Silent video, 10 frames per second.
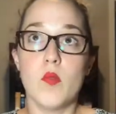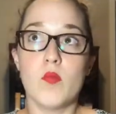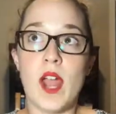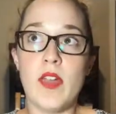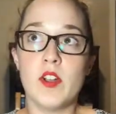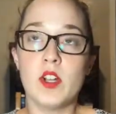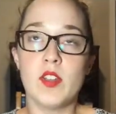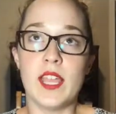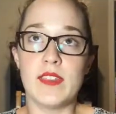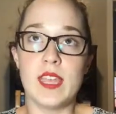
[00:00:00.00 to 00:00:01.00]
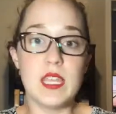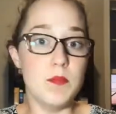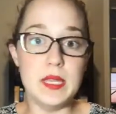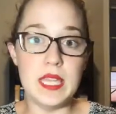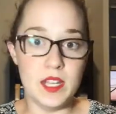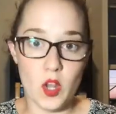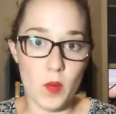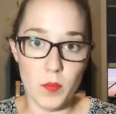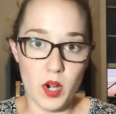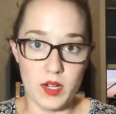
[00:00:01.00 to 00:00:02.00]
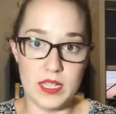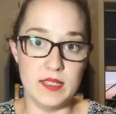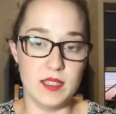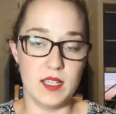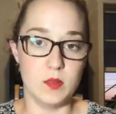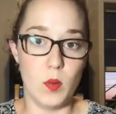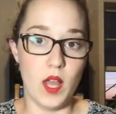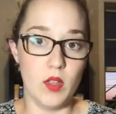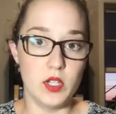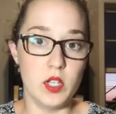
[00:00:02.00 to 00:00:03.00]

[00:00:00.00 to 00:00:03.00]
rather like they can be in-home parties as well.